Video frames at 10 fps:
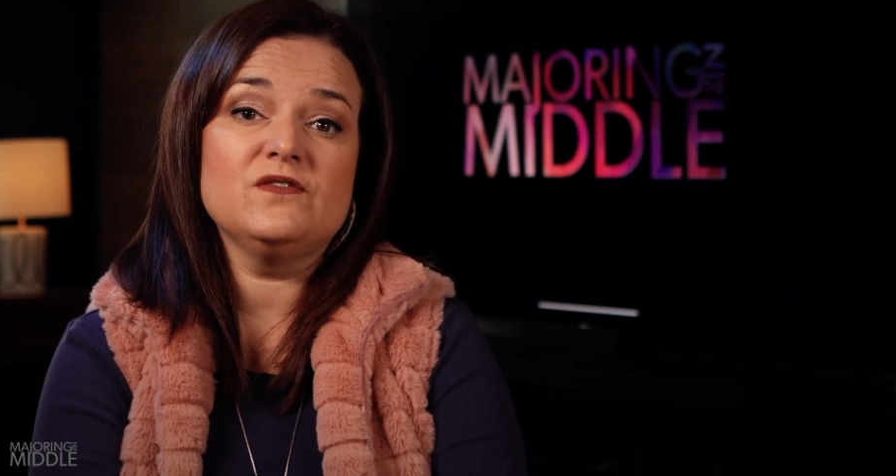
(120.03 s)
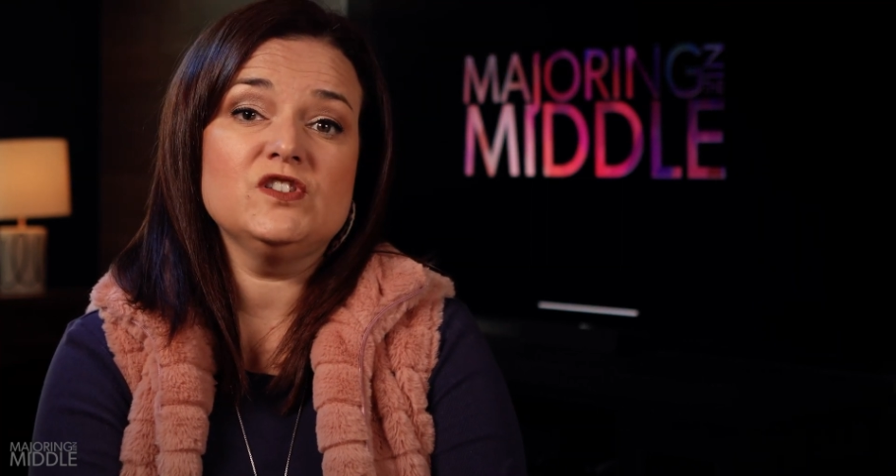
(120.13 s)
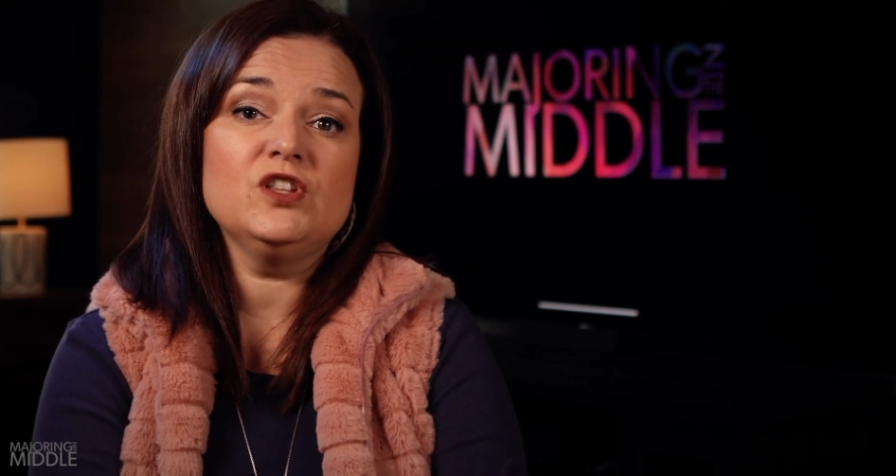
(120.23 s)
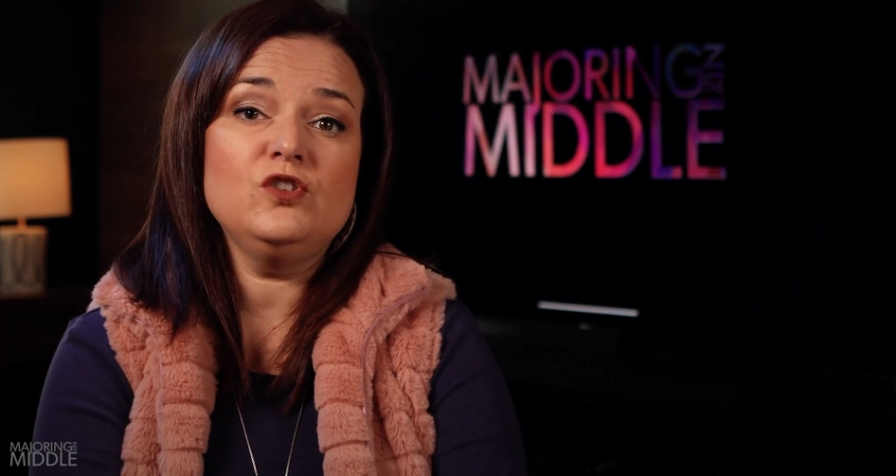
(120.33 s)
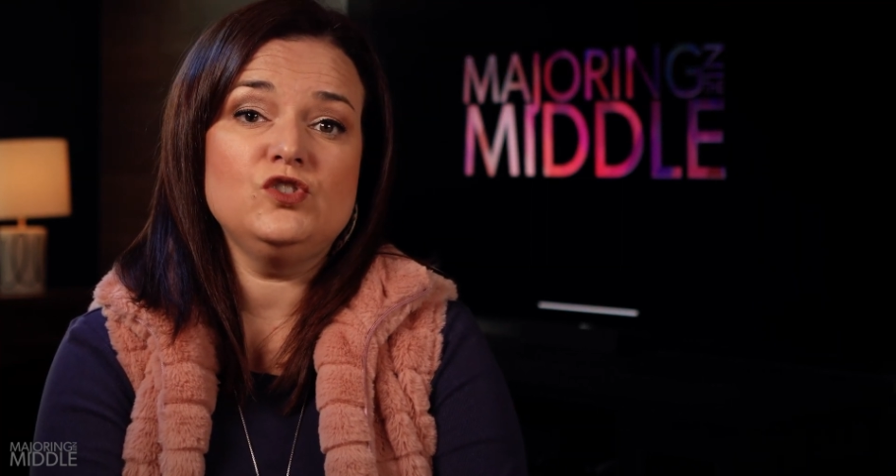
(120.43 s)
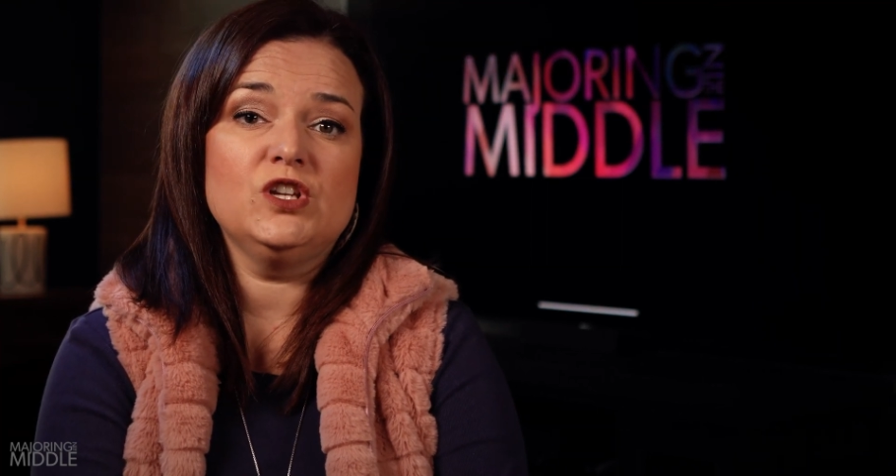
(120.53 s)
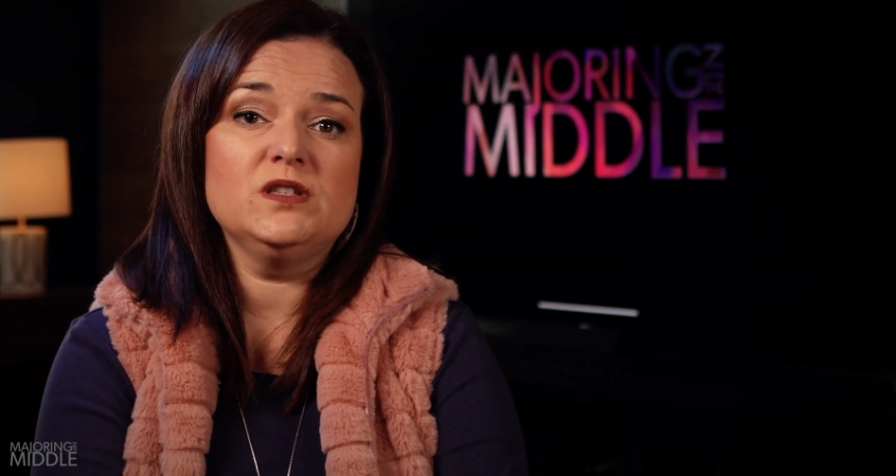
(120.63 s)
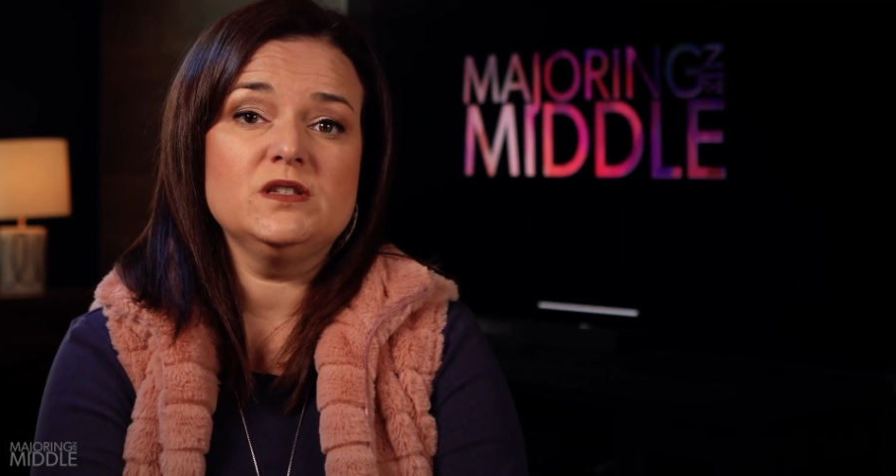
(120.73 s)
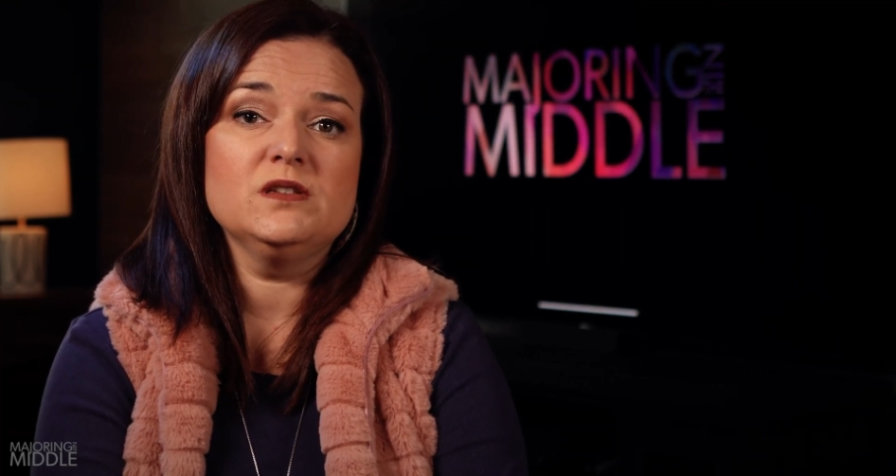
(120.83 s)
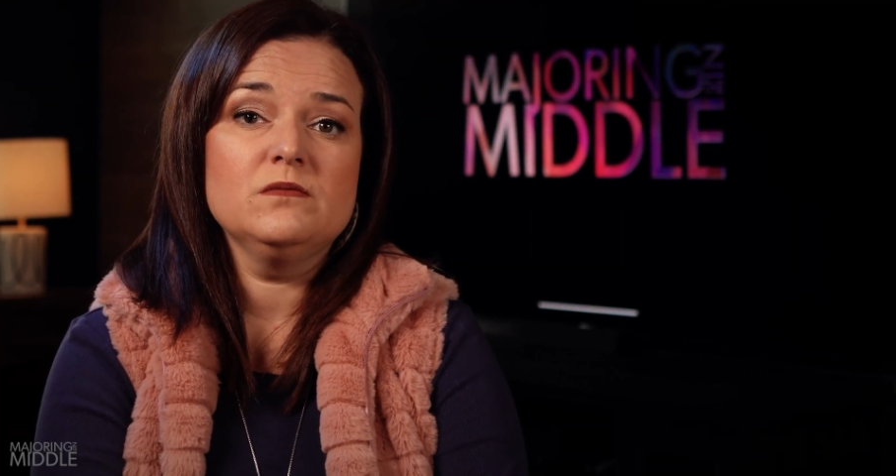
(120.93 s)

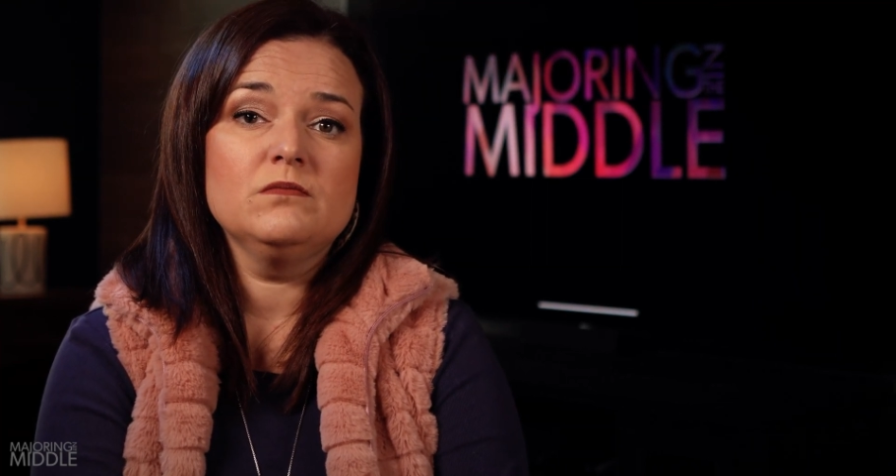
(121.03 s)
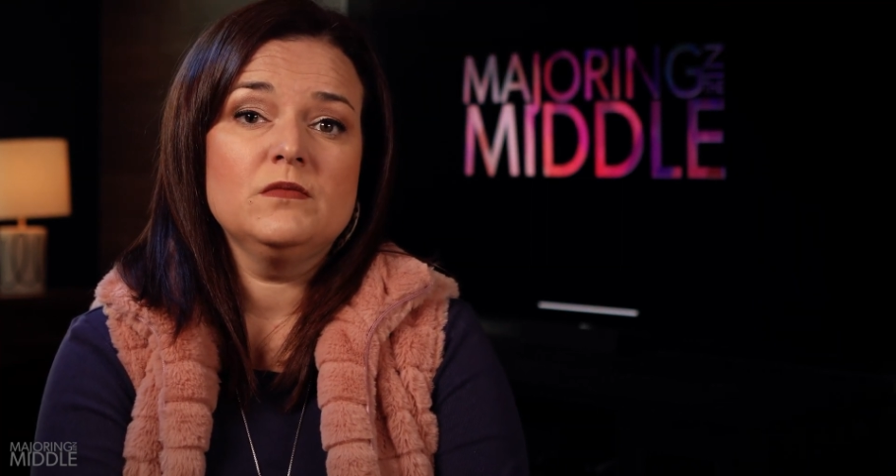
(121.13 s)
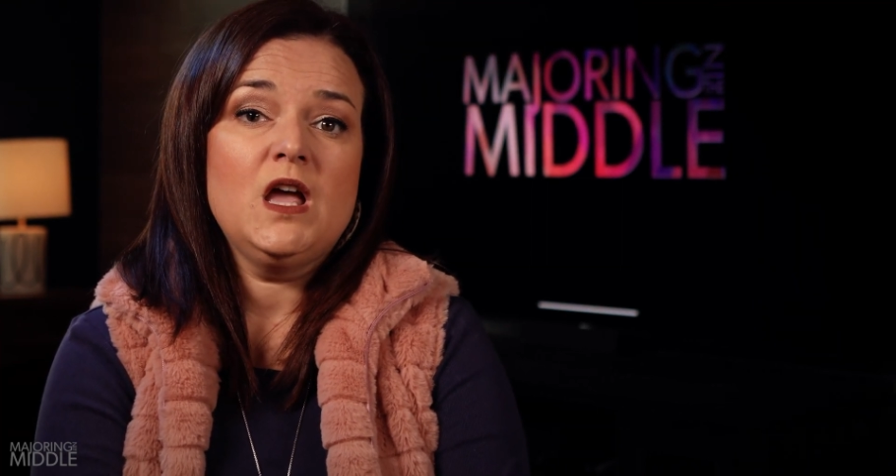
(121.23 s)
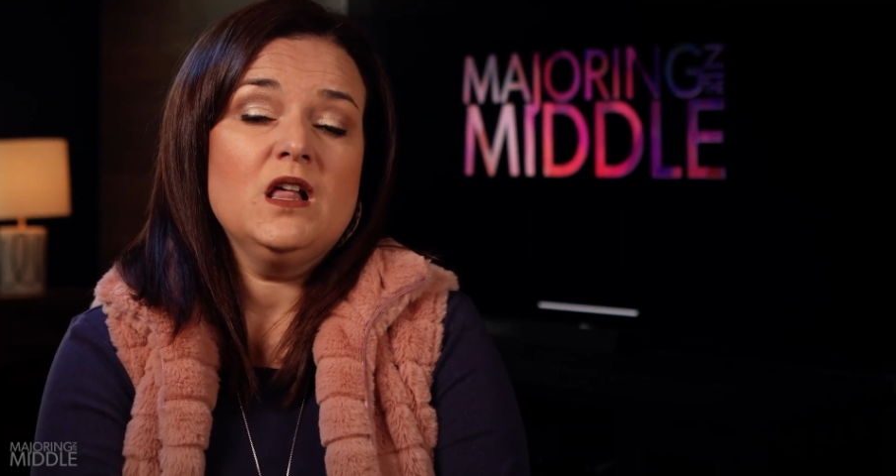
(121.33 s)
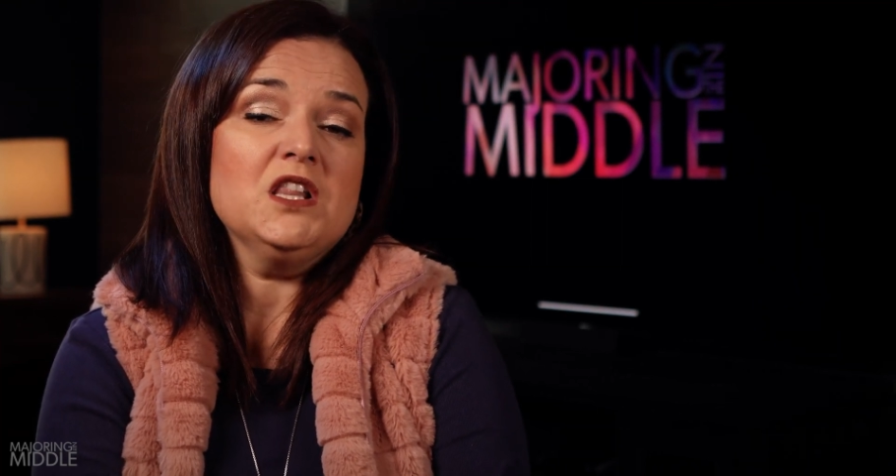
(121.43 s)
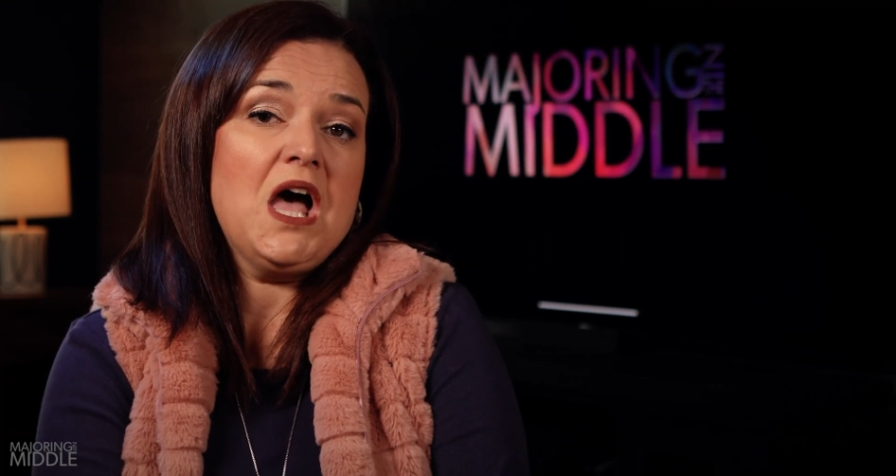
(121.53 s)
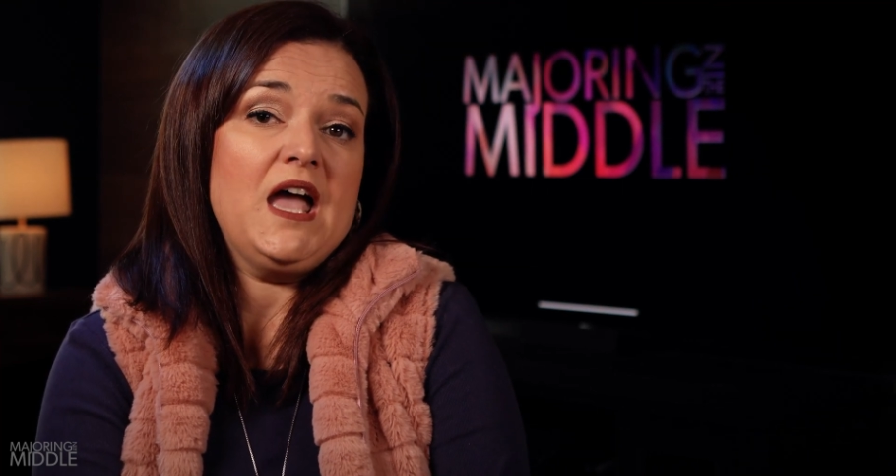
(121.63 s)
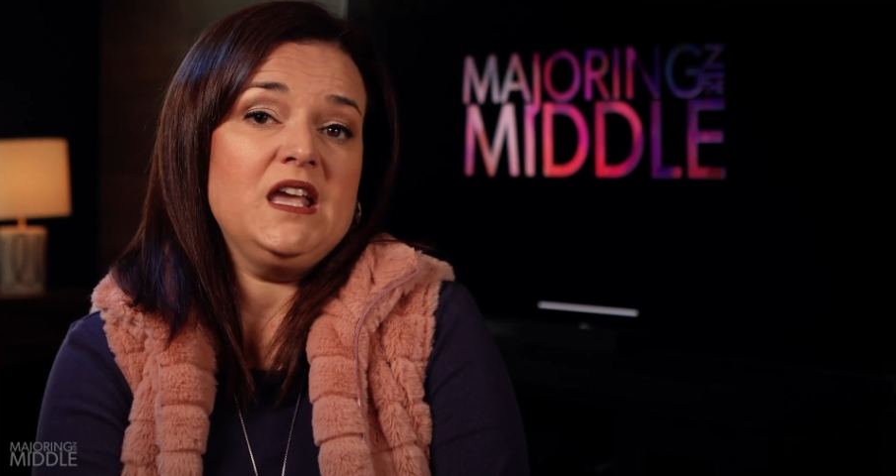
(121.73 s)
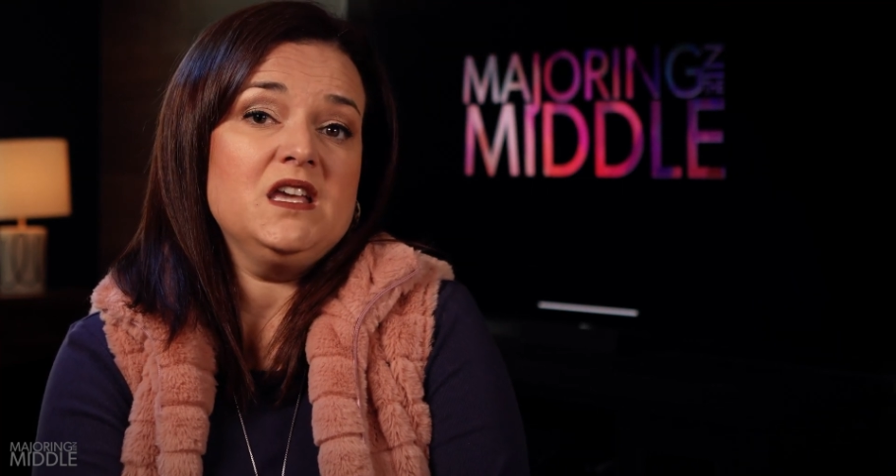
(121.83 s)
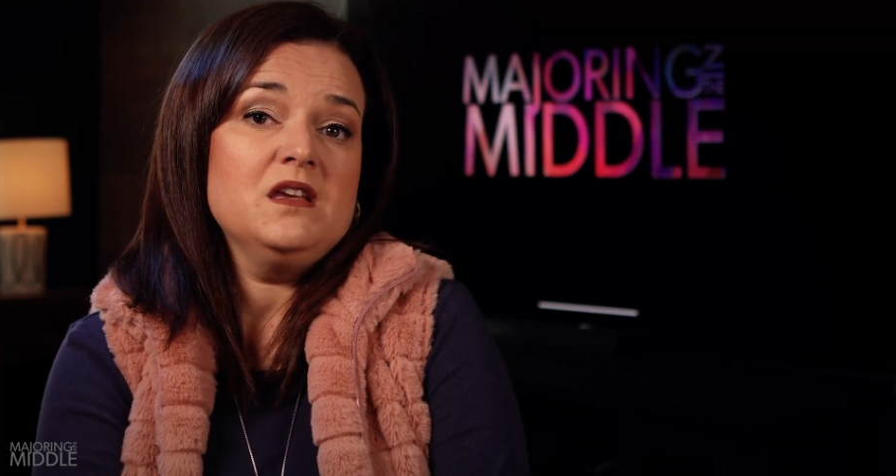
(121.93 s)
solutions.
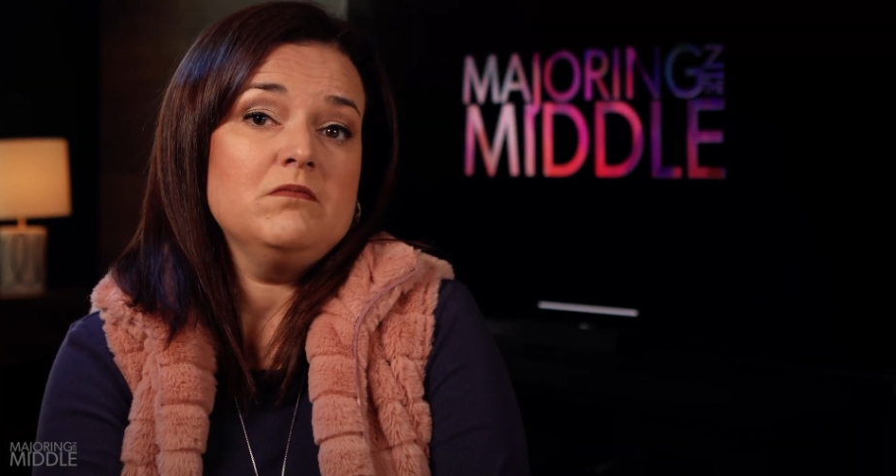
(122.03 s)
Like,